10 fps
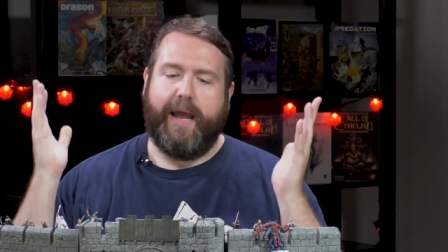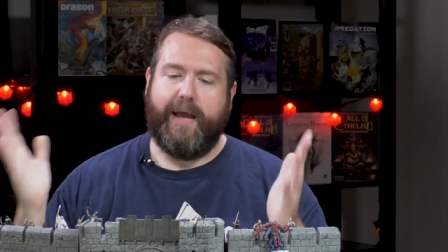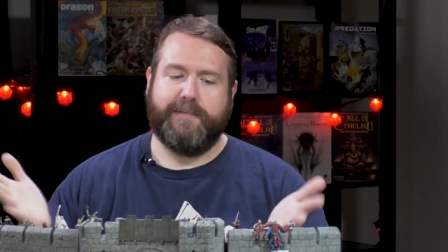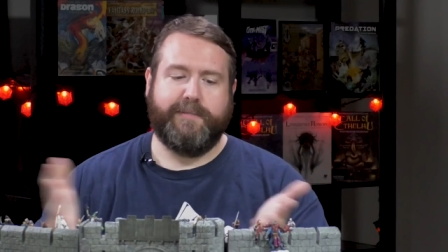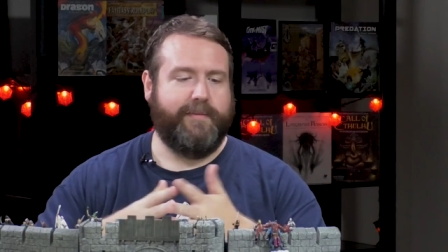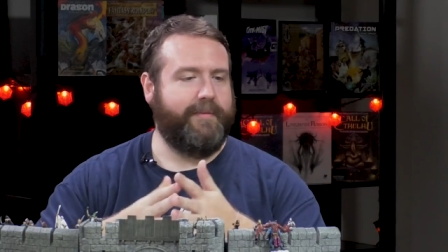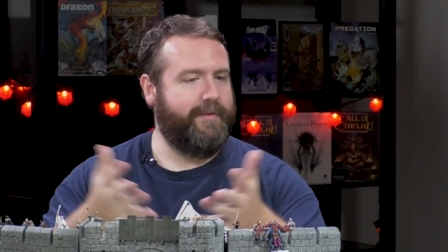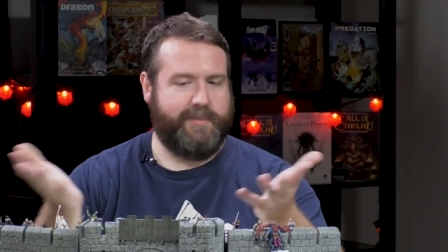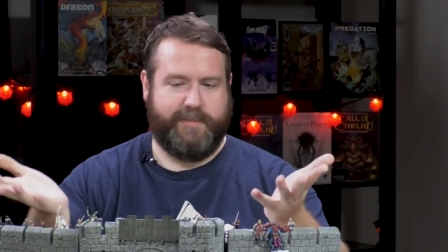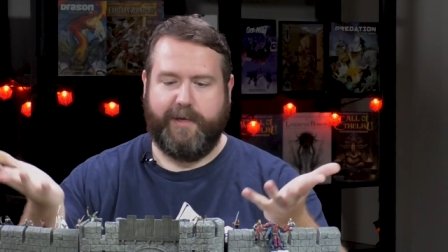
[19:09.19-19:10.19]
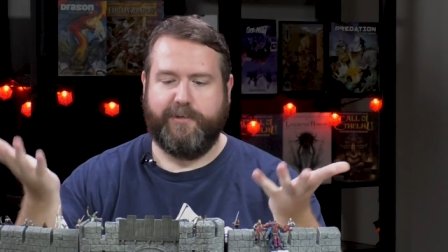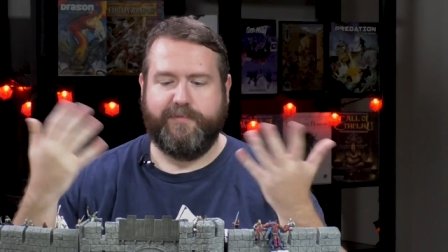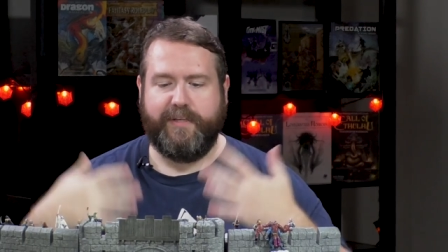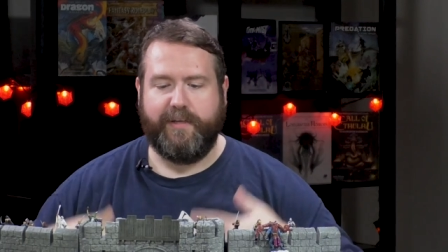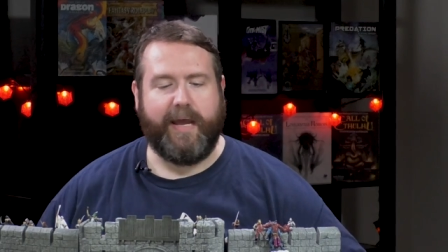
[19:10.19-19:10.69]
I ask the designers
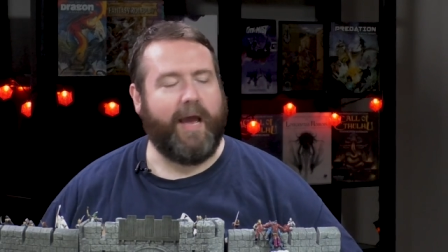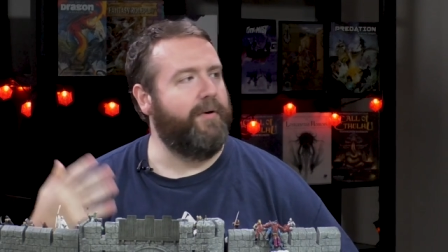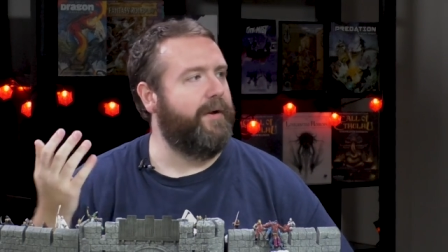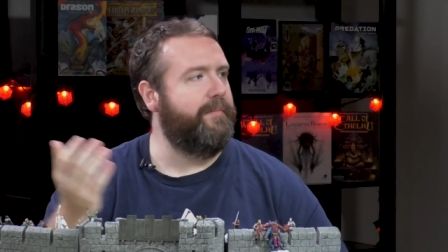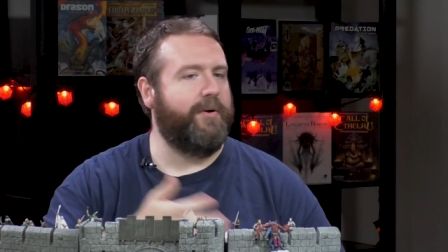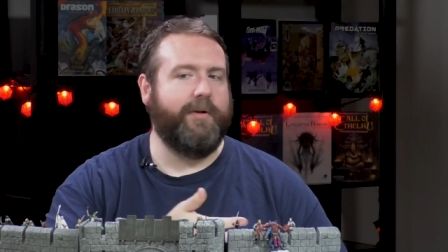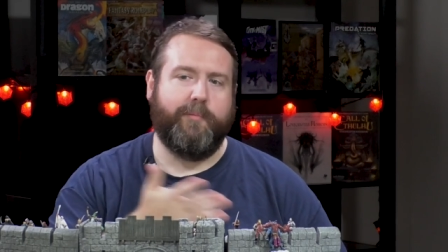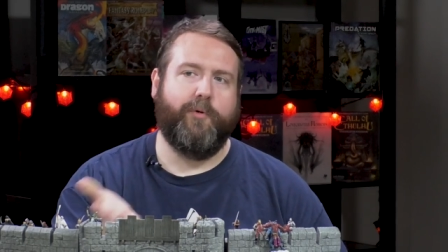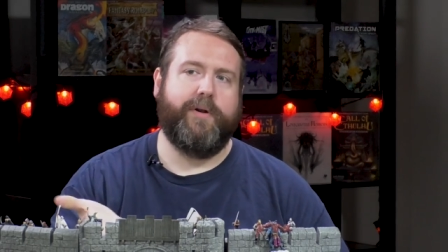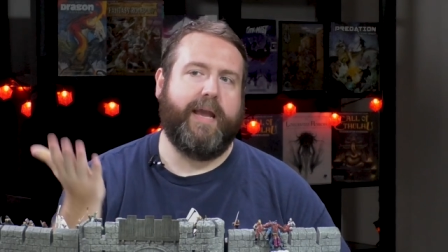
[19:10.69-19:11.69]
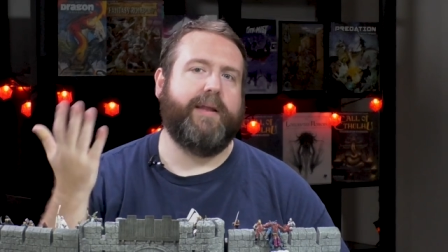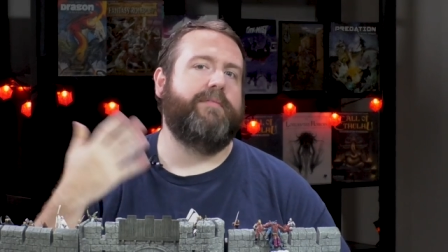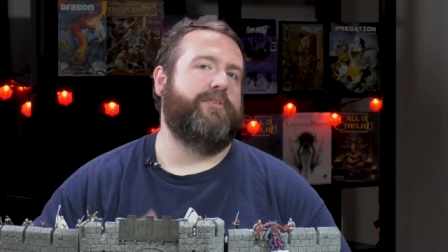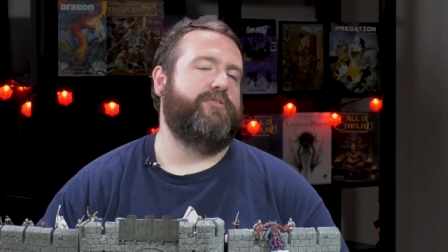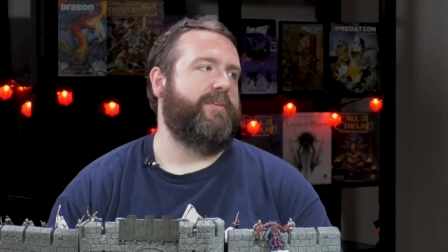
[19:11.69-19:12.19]
of D and D, how come there are not more
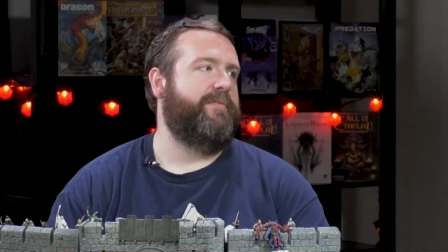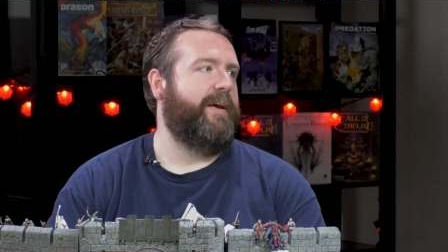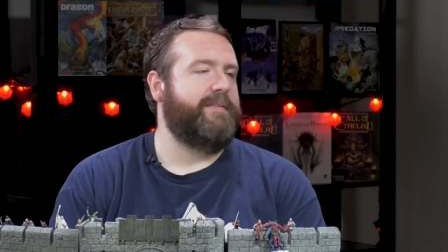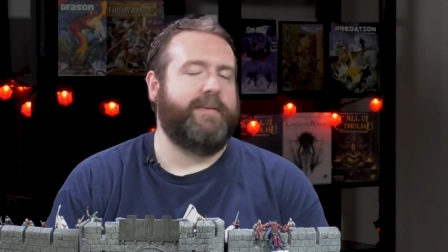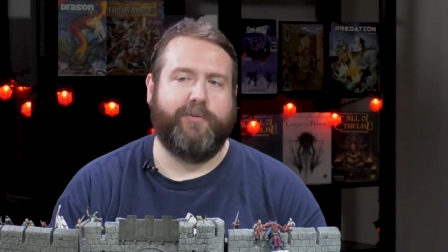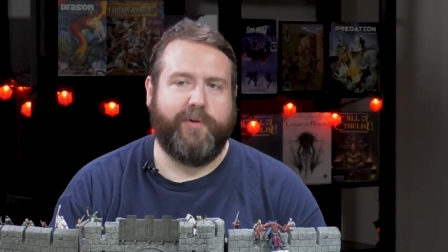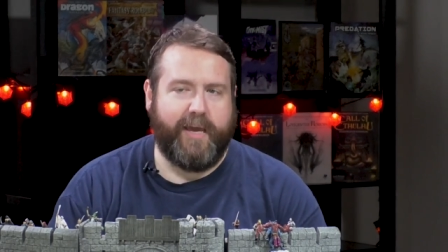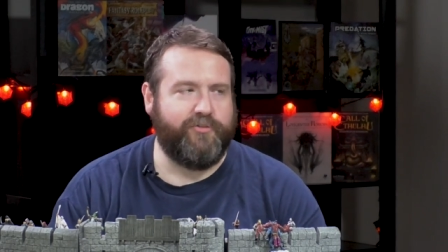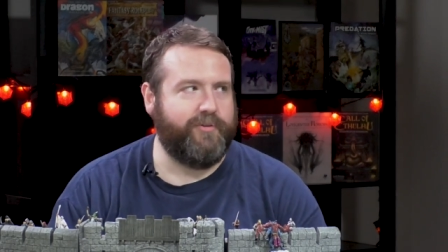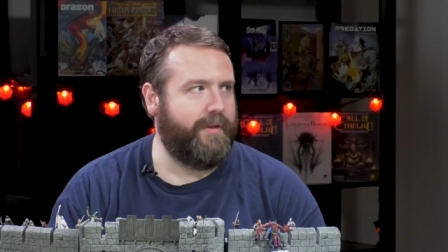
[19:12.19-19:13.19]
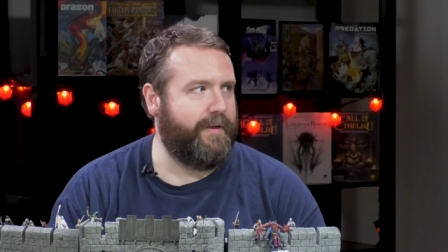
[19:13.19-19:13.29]
negative energy effects in evocation